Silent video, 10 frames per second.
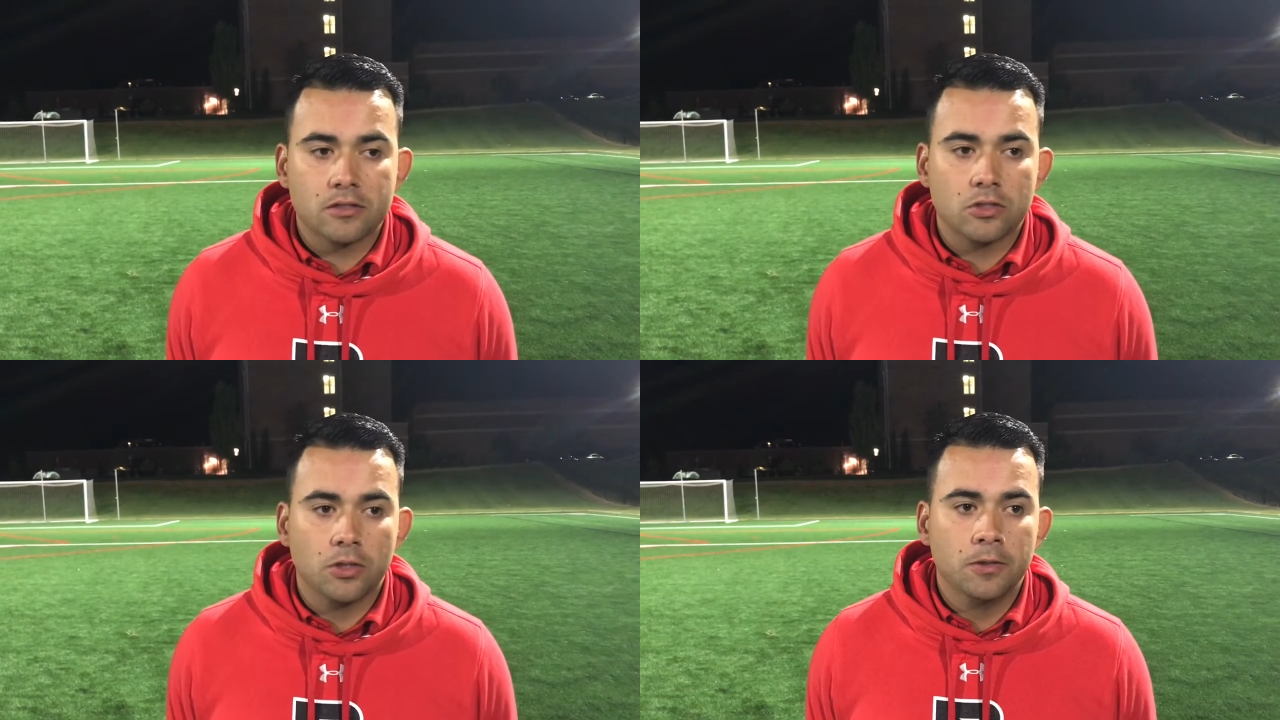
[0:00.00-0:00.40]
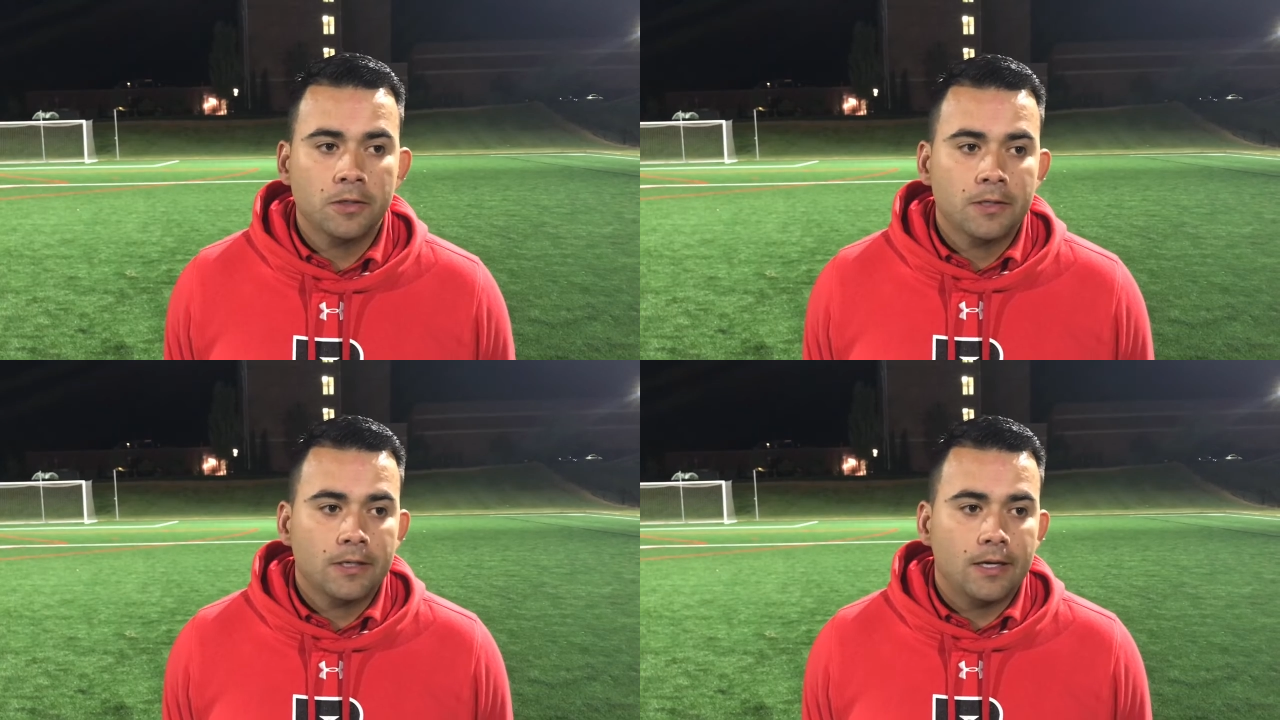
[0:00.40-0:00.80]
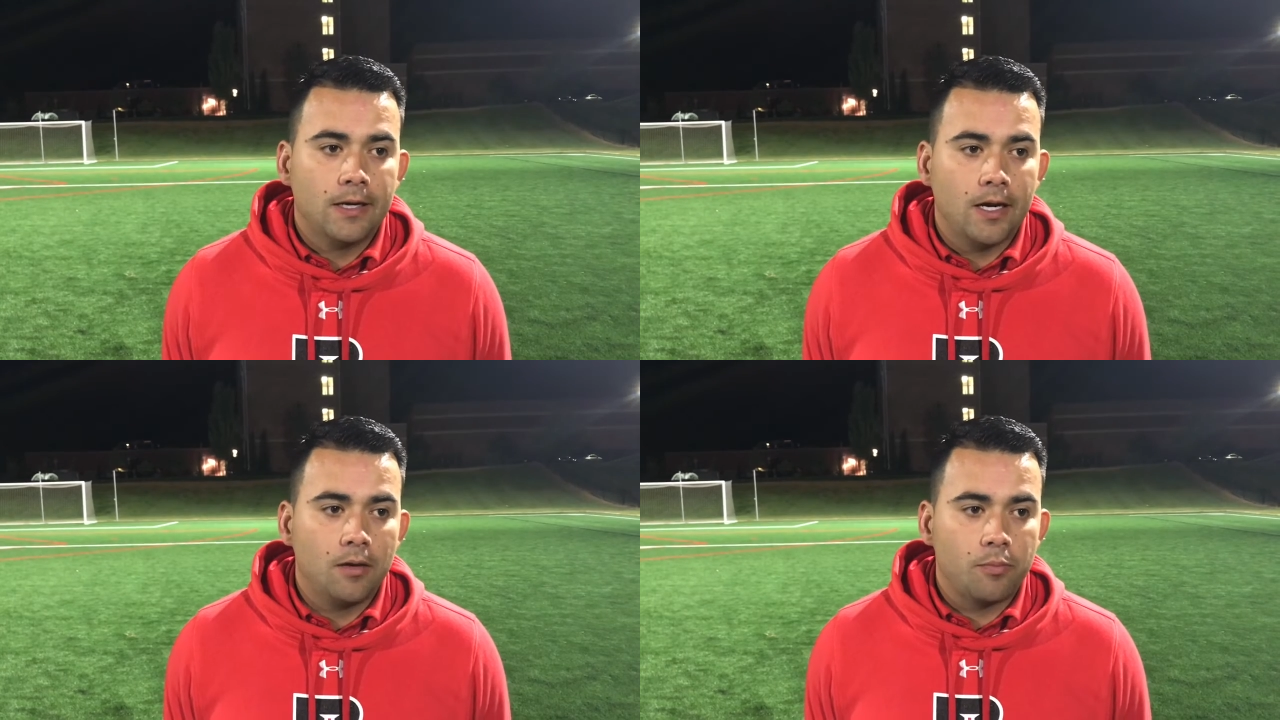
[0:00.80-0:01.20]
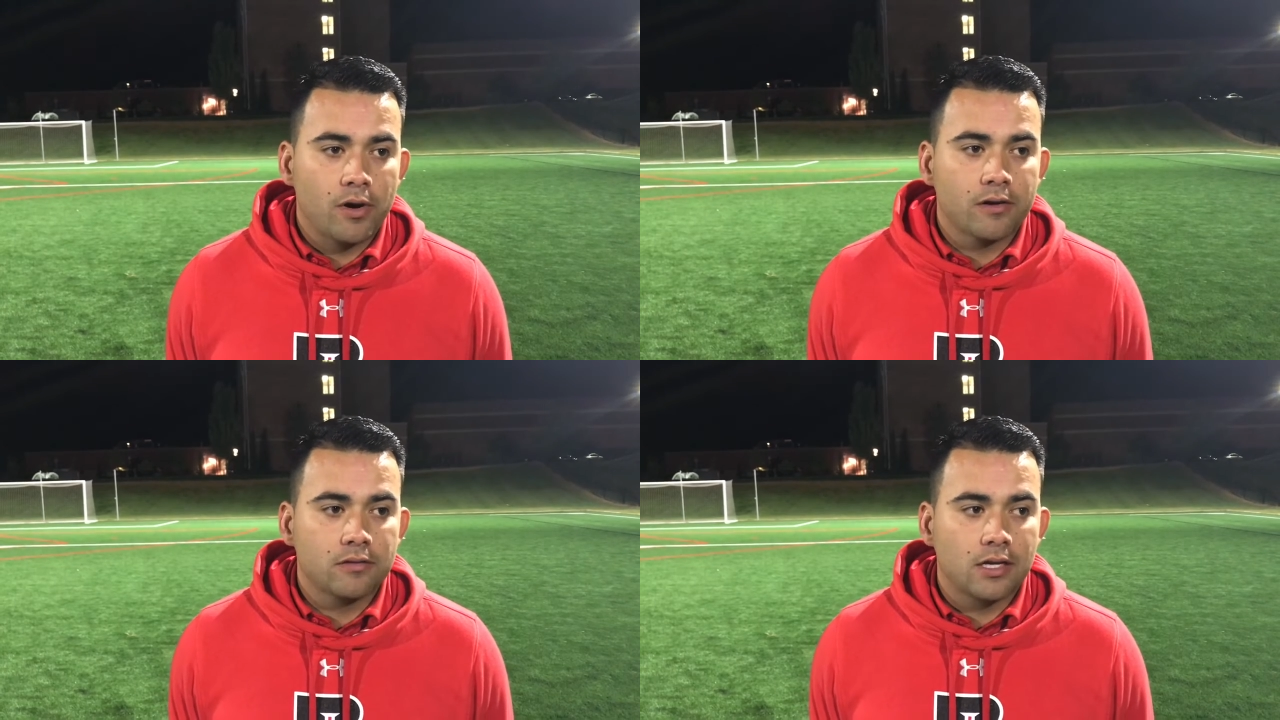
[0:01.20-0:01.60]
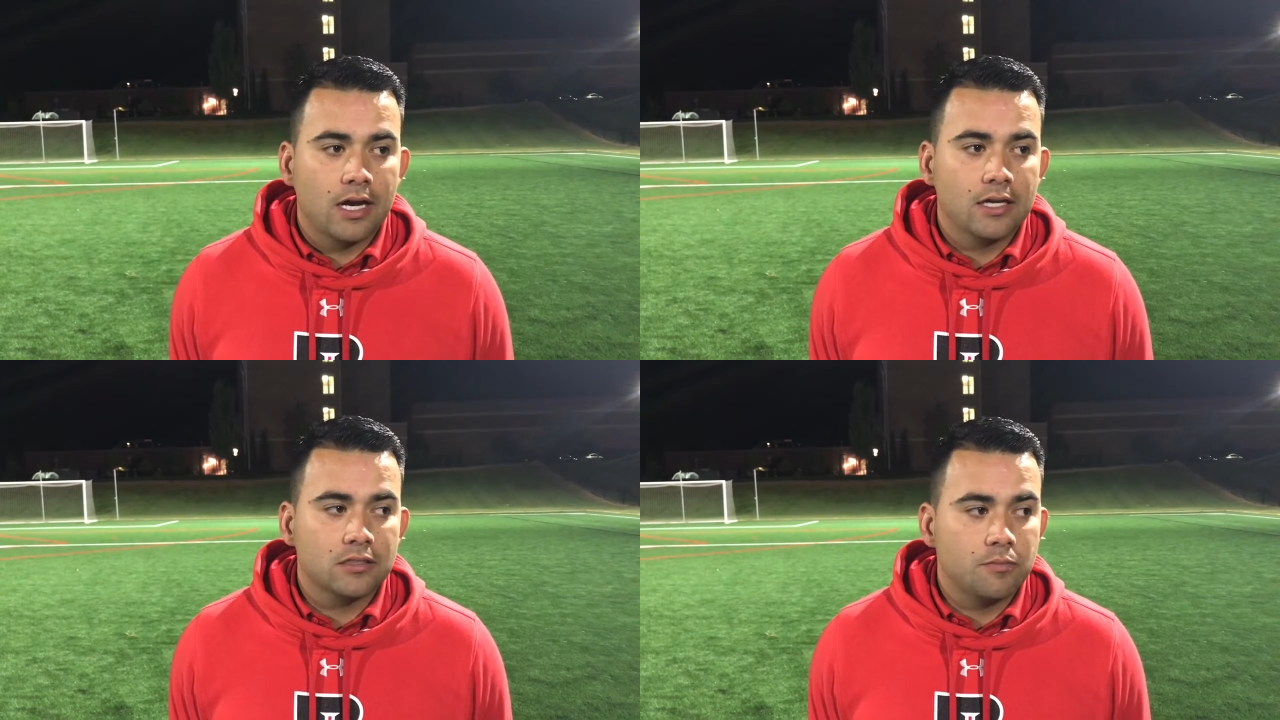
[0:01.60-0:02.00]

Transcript: So uh, I'm proud of the guys.